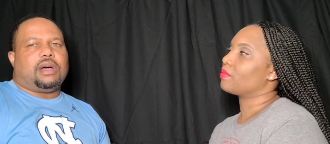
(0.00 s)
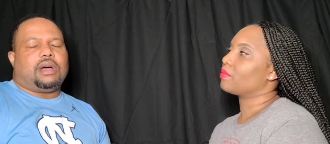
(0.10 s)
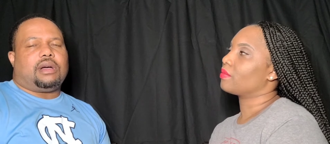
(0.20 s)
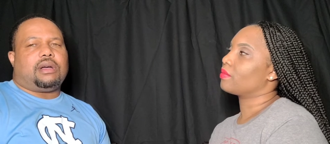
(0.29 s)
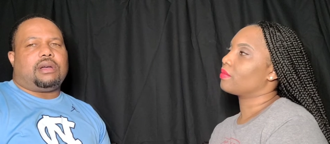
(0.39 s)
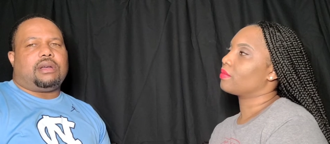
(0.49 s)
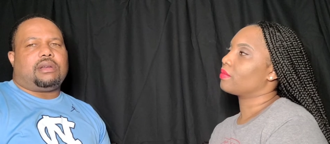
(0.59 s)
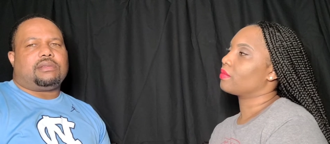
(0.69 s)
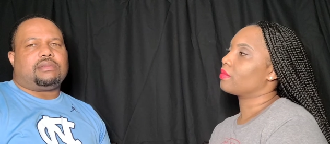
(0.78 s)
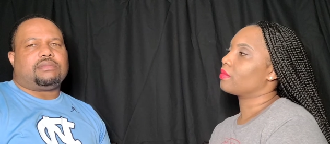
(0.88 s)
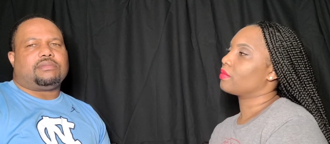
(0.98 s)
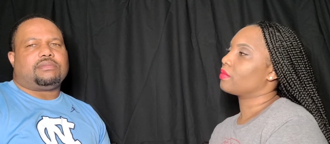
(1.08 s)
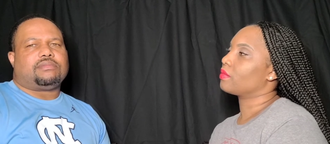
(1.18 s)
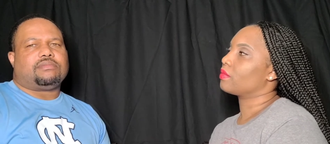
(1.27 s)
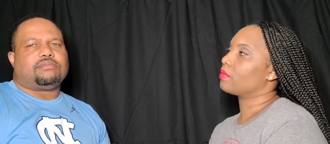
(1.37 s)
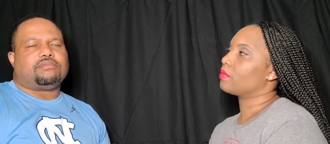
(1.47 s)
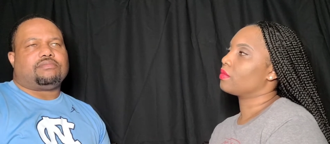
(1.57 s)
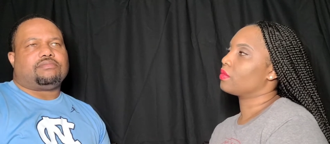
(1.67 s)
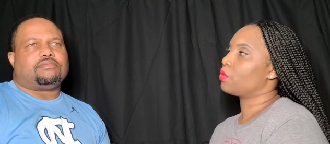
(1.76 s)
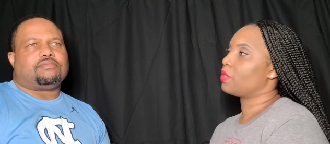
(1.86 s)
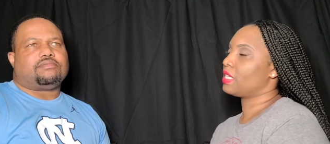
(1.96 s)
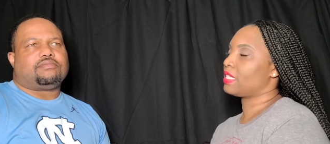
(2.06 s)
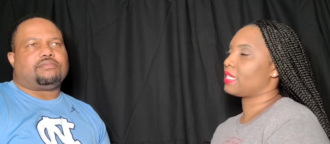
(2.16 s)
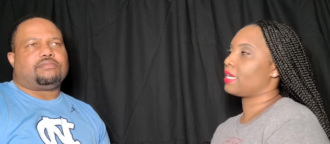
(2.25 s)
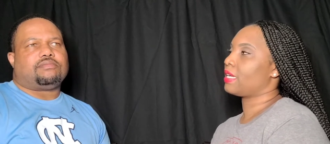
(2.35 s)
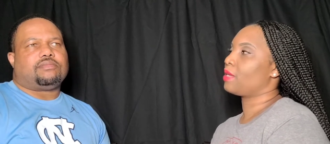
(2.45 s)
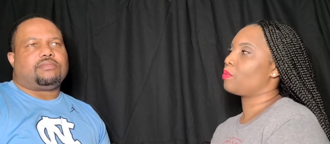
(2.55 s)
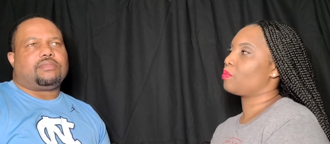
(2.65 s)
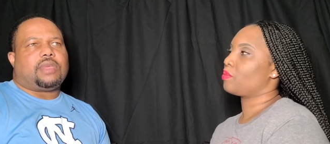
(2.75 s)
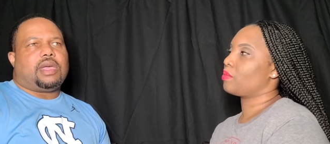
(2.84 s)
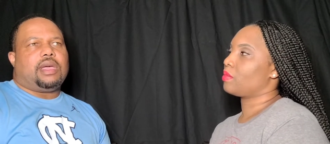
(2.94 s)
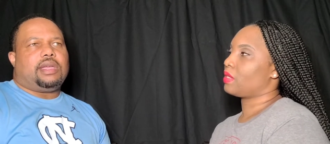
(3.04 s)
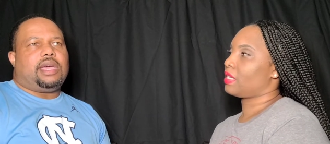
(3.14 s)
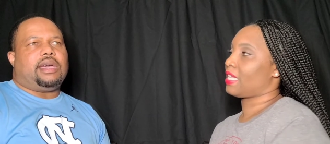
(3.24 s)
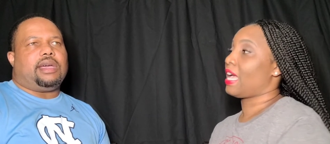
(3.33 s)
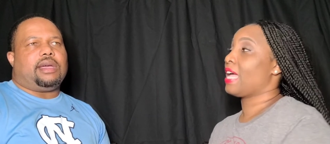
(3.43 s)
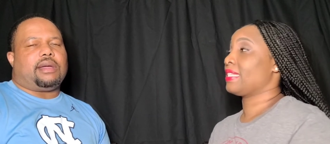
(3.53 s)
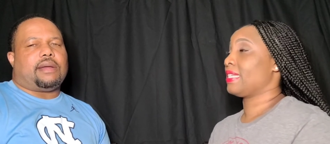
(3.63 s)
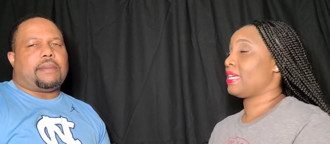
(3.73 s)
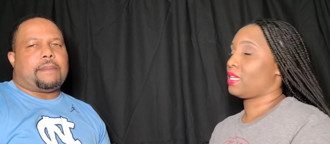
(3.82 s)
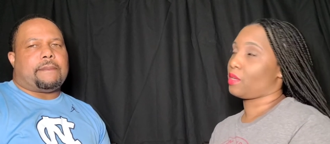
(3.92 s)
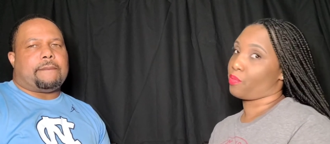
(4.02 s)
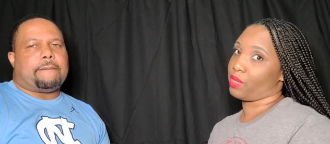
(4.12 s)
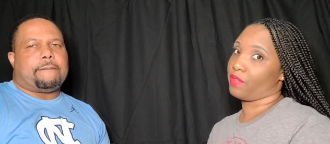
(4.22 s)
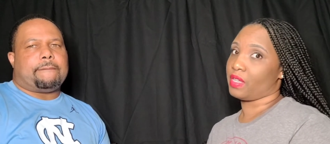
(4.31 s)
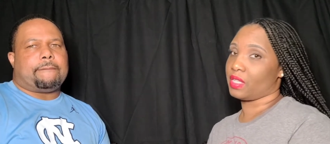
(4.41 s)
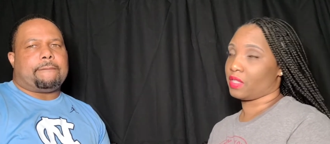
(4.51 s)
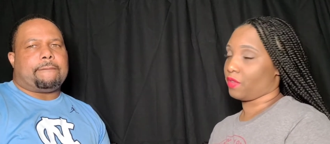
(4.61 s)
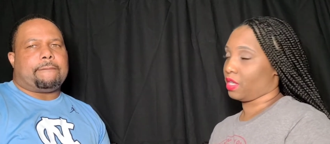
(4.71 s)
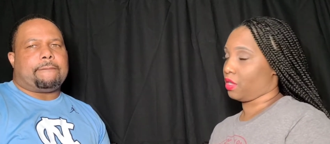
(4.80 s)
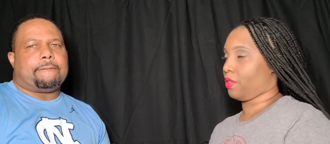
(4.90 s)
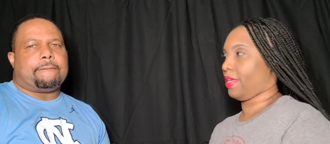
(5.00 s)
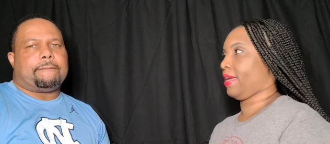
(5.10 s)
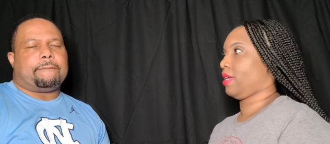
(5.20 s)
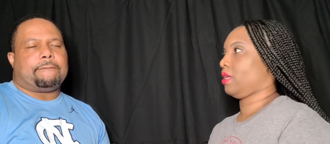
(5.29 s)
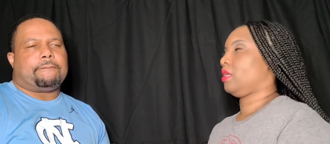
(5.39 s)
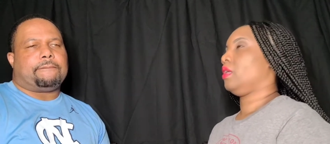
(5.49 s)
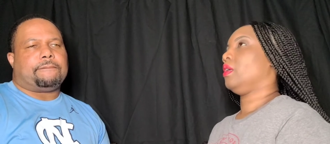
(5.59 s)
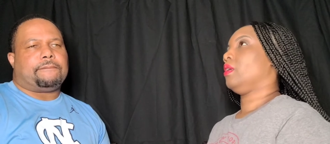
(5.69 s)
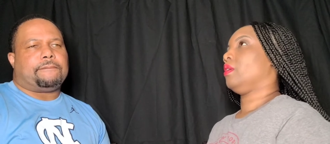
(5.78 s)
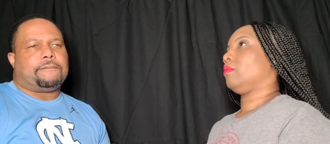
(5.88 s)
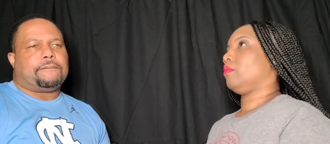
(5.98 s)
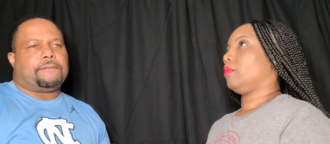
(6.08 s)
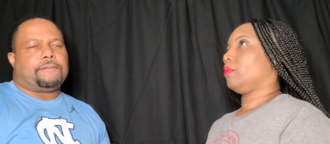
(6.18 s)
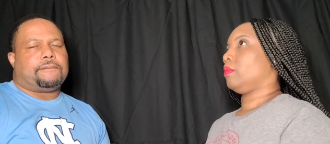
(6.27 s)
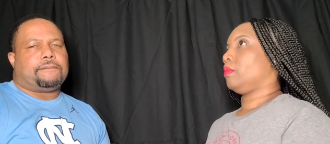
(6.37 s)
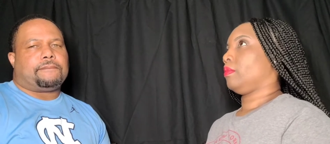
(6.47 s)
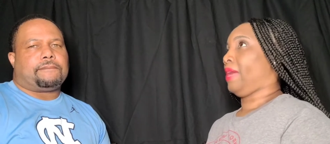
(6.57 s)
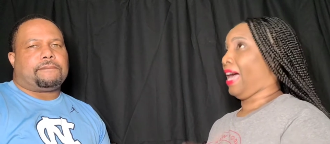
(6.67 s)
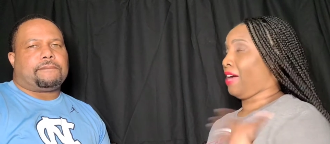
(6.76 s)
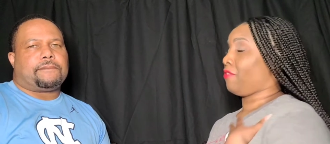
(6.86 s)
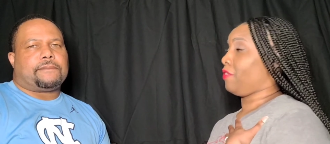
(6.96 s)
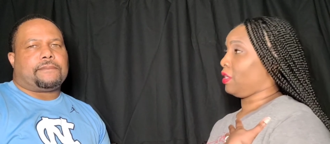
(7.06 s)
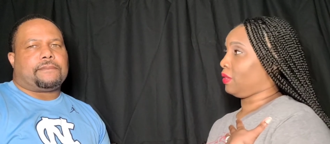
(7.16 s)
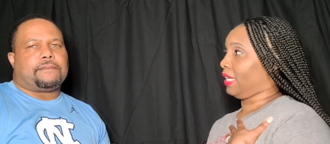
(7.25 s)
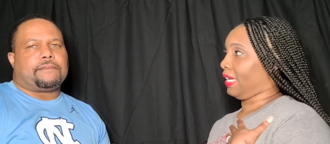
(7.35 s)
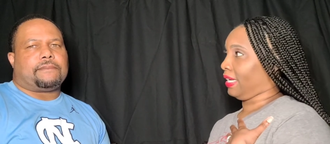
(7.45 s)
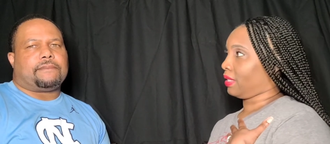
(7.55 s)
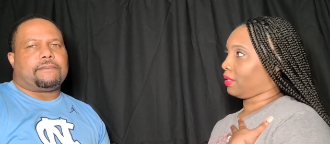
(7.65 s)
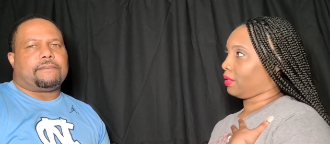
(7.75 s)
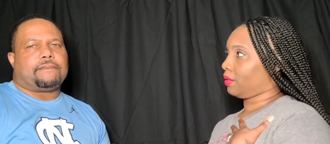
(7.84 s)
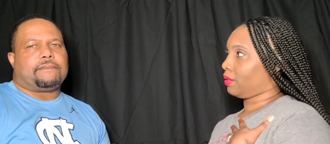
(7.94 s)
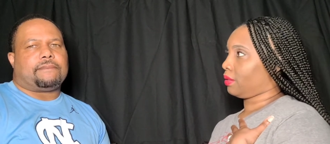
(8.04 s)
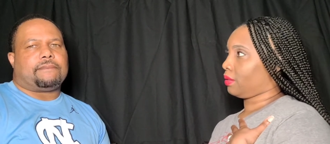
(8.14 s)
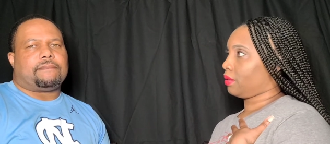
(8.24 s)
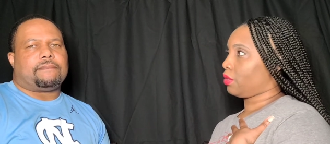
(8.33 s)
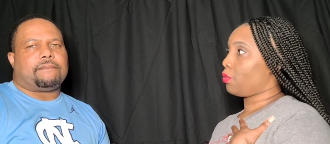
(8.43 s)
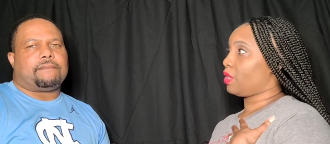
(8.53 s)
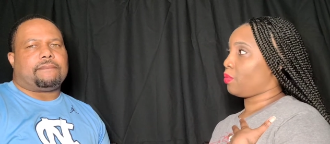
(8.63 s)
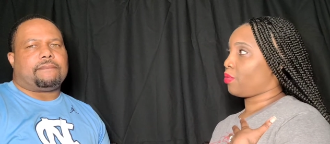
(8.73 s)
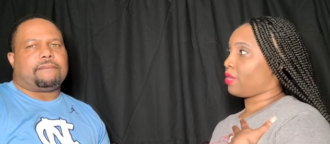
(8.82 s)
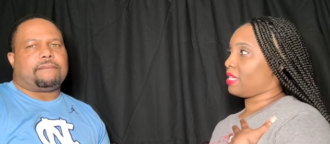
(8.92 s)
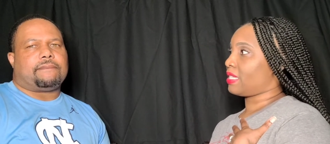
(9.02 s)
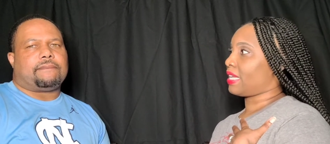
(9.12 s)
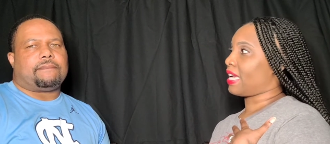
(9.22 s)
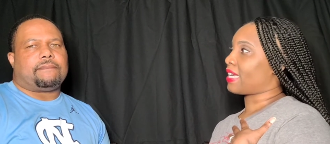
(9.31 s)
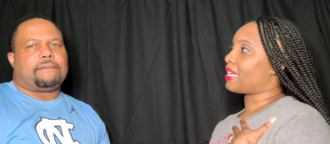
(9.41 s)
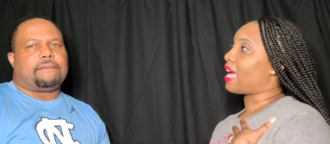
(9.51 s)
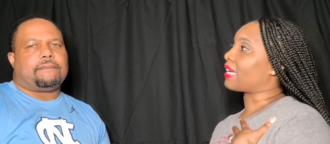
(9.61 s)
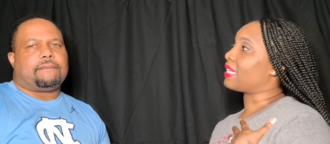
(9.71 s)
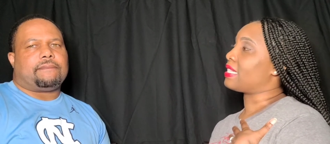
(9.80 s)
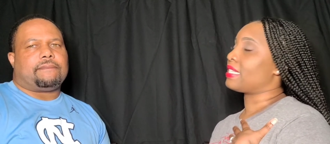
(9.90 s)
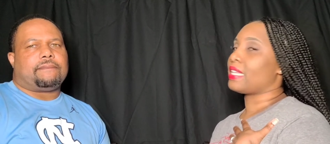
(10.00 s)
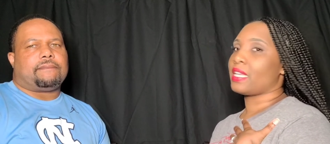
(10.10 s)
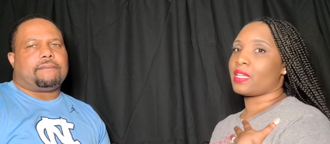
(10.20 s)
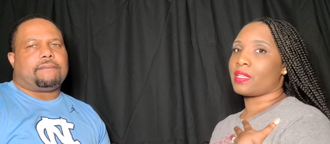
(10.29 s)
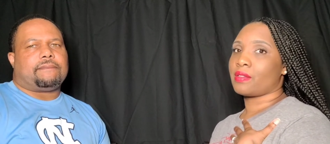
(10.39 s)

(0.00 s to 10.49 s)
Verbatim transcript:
Speaker 1: Uh during this time? Because yeah. I, I said in a previous video that I felt like you were depressed. Like I can I can see